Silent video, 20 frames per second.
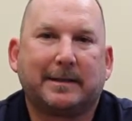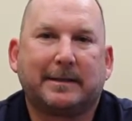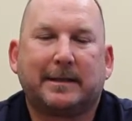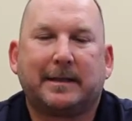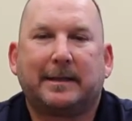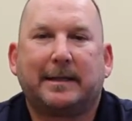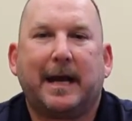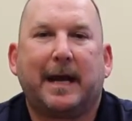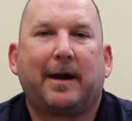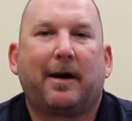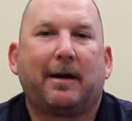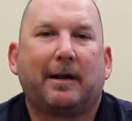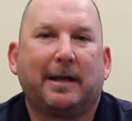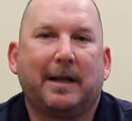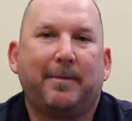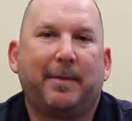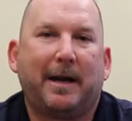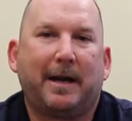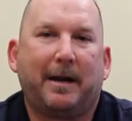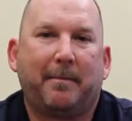us to take our
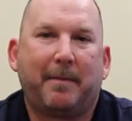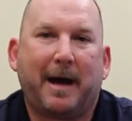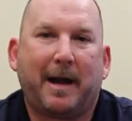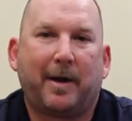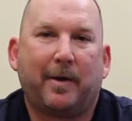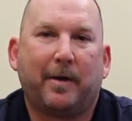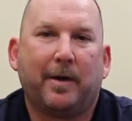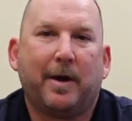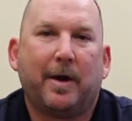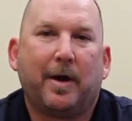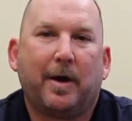limited amount of